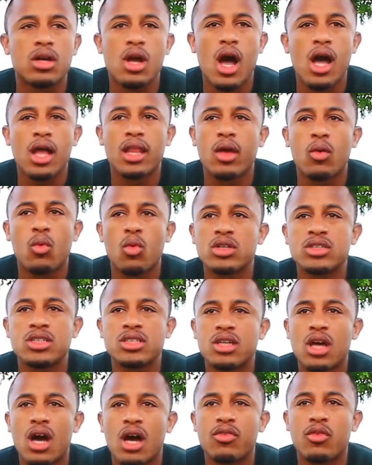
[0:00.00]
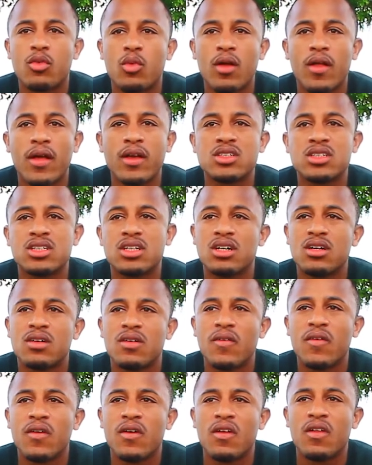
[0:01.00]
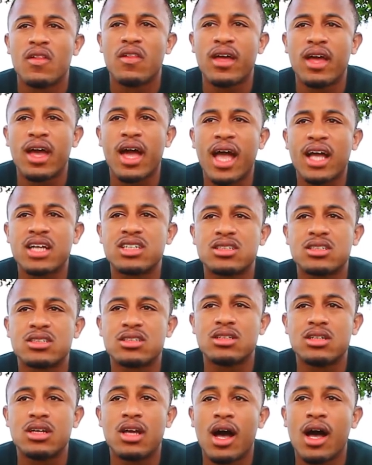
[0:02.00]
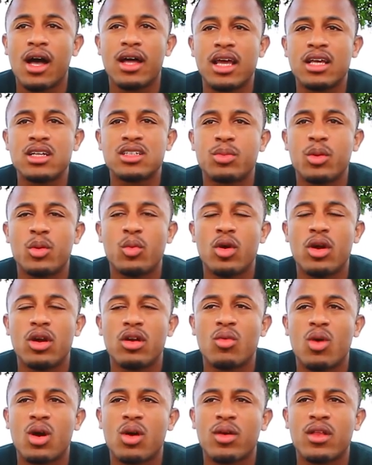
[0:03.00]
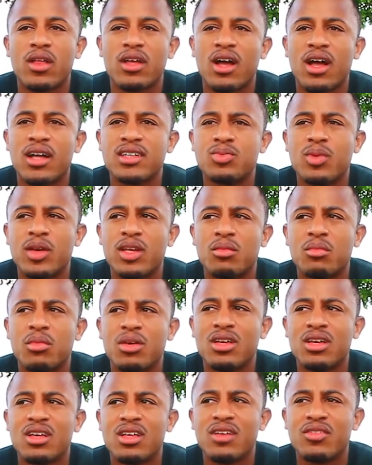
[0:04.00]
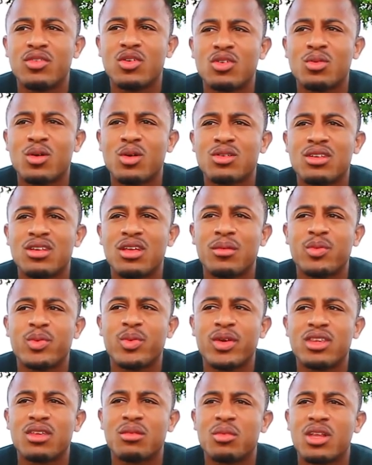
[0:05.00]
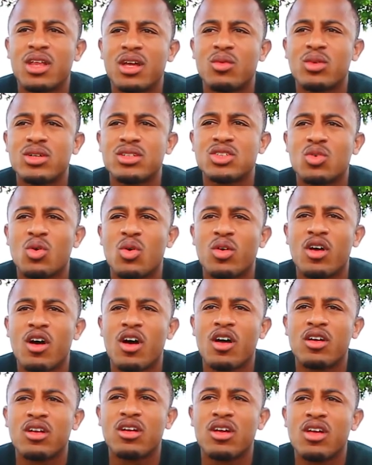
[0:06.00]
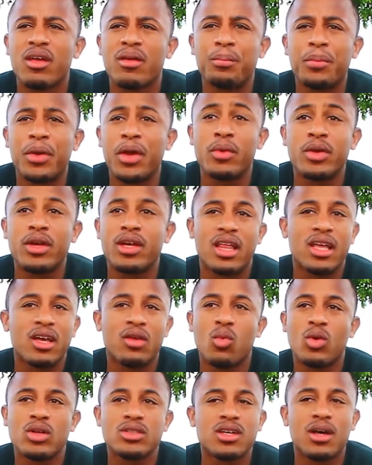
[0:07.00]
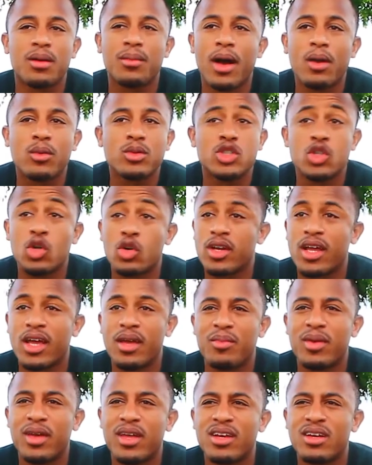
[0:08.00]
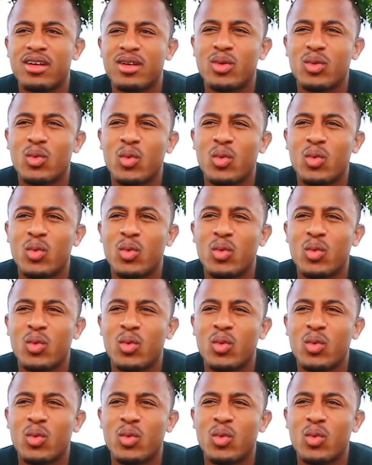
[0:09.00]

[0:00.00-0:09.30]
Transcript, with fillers: God? Like, where's this God for real? I used to like ask God. I used to be weird walking around like God, speak to me. If you spoke to them, speak to me. Like, what's going on? Period. Like, what's up? How was your day been?